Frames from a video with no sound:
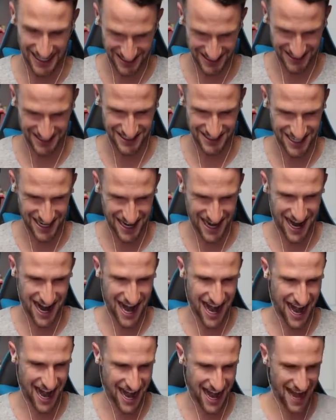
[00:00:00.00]
So. All
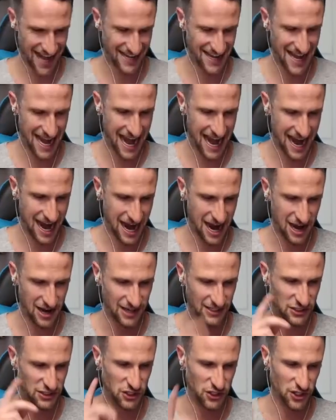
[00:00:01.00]
right, and now
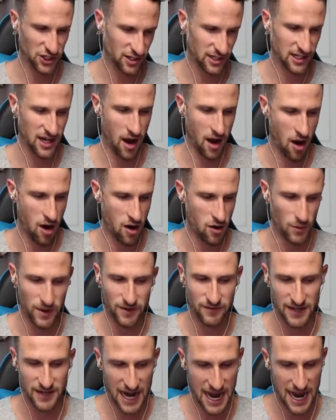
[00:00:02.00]
it's your go.
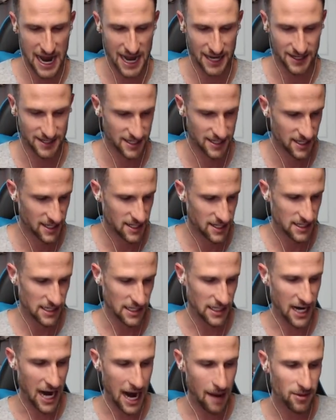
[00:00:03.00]
We've got
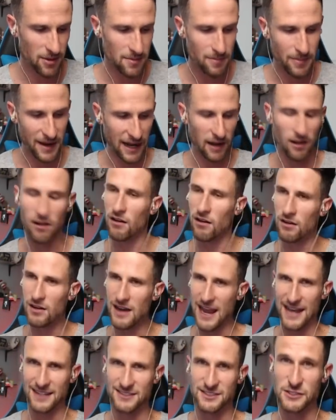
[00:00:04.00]
goblin barrel
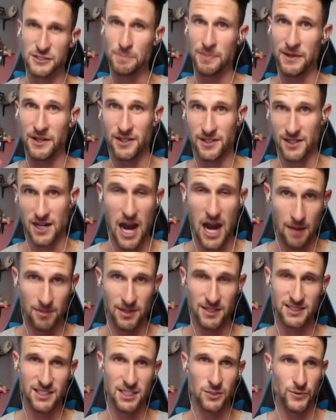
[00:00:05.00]
and spear
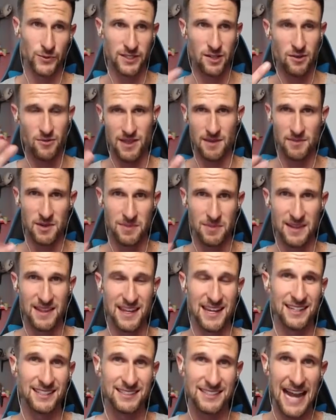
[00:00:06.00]
goblins because we don't want them to be the
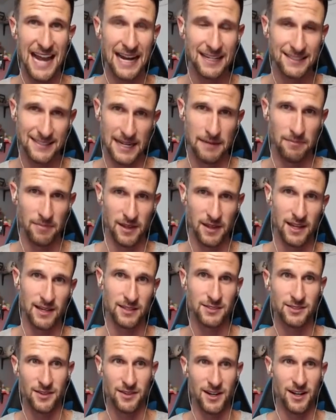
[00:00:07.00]
exact same thing,
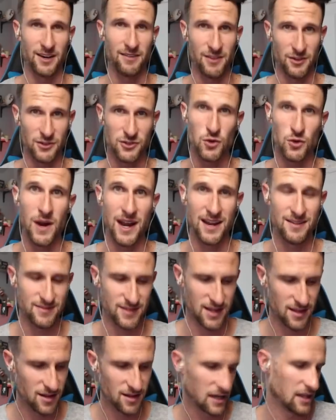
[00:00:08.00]
so they're they're twins. They
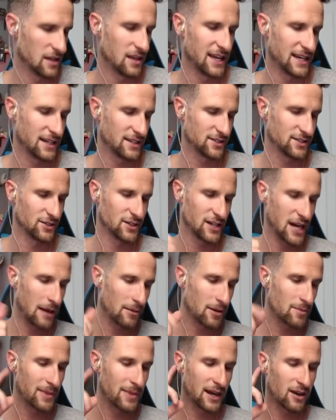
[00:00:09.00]
look alike. So
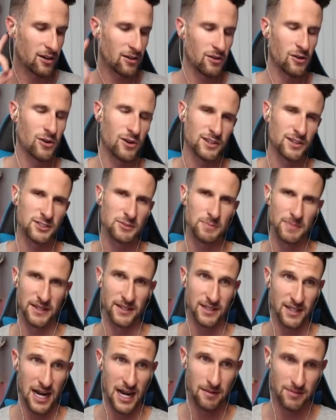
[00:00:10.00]
goblin barrel or spear
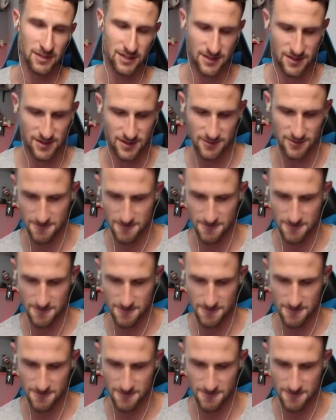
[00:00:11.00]
goblins.